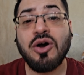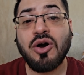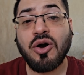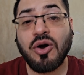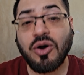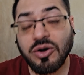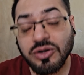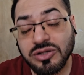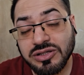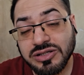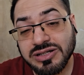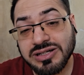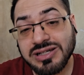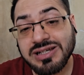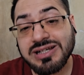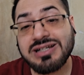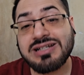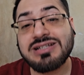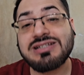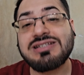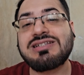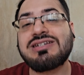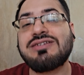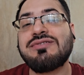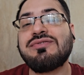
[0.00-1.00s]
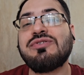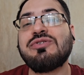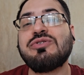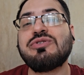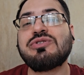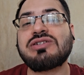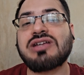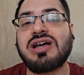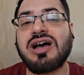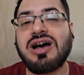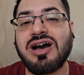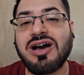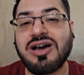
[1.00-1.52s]
all the latest
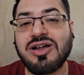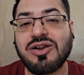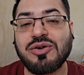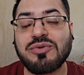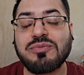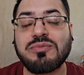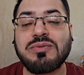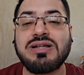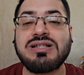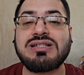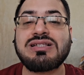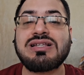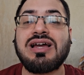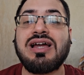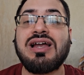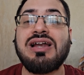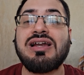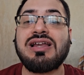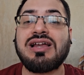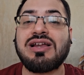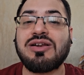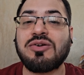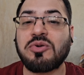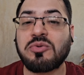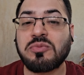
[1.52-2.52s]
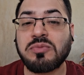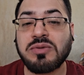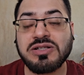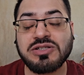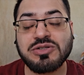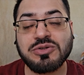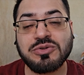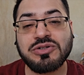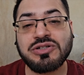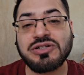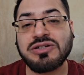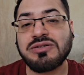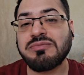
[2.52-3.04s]
reviews are on my site and on my
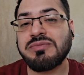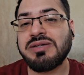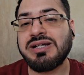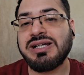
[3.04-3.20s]
social